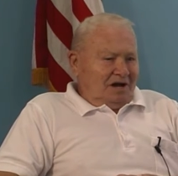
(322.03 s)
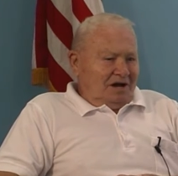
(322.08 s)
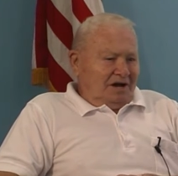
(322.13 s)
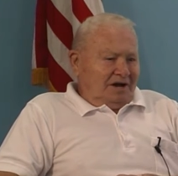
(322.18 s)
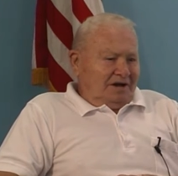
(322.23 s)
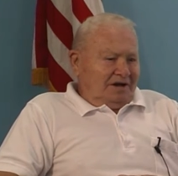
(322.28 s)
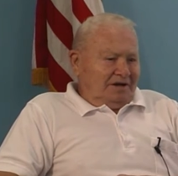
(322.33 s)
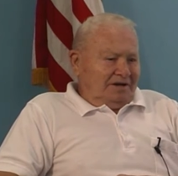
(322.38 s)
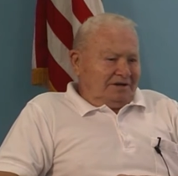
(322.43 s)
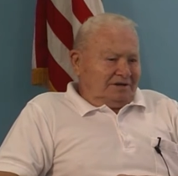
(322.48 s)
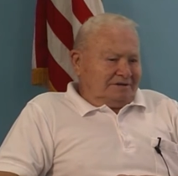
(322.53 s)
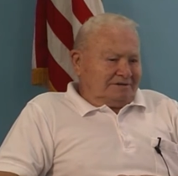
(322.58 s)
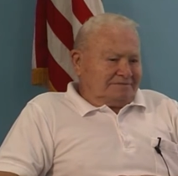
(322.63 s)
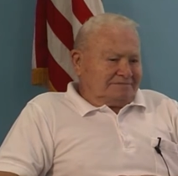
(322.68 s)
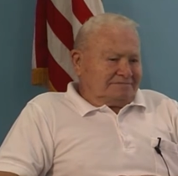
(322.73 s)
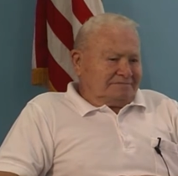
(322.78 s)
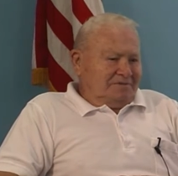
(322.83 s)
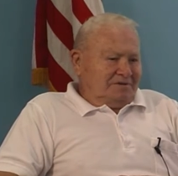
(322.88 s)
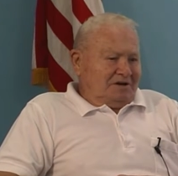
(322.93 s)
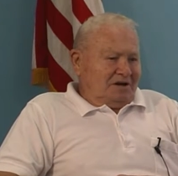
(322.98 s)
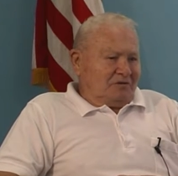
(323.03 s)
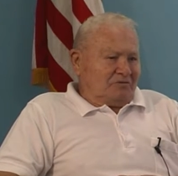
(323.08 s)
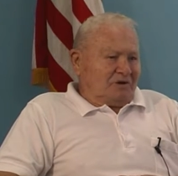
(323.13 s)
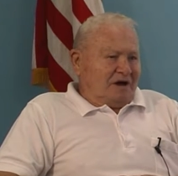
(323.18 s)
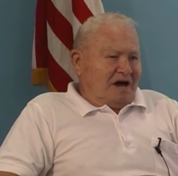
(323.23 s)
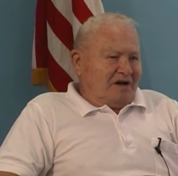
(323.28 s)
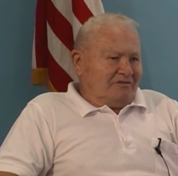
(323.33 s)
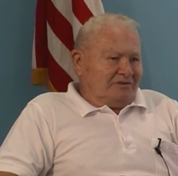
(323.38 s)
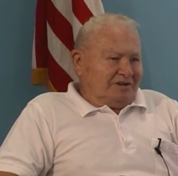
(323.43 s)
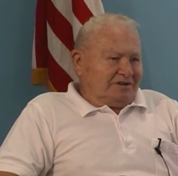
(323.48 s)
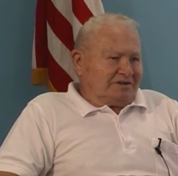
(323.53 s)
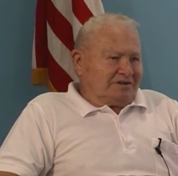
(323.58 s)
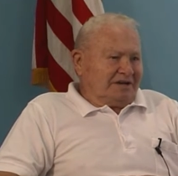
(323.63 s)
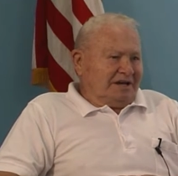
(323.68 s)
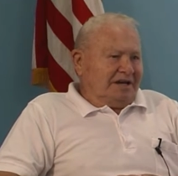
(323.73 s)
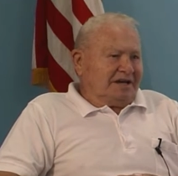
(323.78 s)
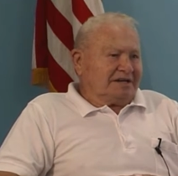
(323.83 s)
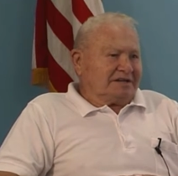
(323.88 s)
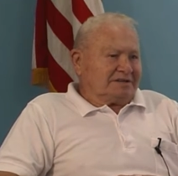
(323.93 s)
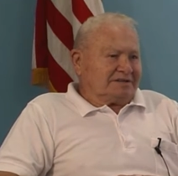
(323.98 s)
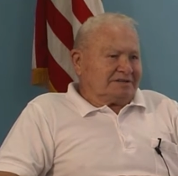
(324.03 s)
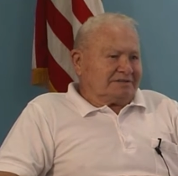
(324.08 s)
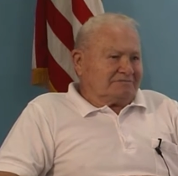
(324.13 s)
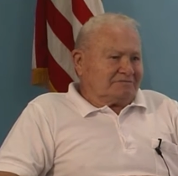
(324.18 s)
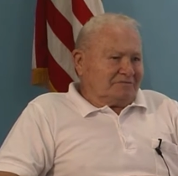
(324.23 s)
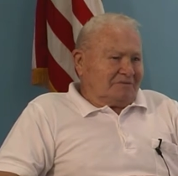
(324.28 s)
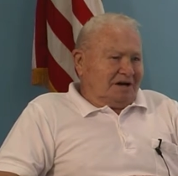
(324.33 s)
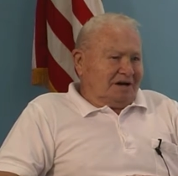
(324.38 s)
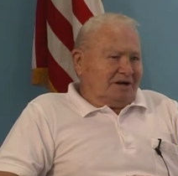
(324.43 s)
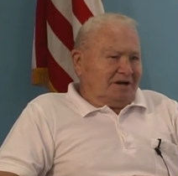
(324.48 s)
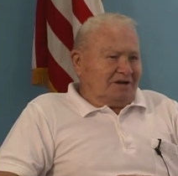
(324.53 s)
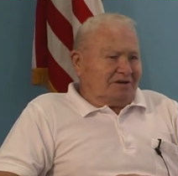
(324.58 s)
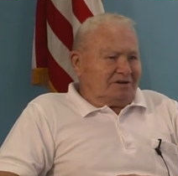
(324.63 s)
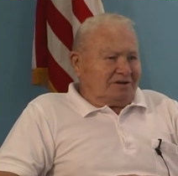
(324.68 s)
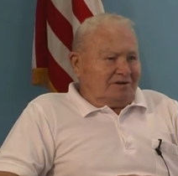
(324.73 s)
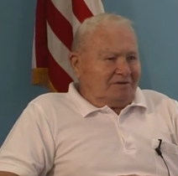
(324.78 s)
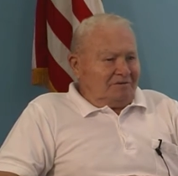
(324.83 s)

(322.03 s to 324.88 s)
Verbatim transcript: I uh, arrived in England. My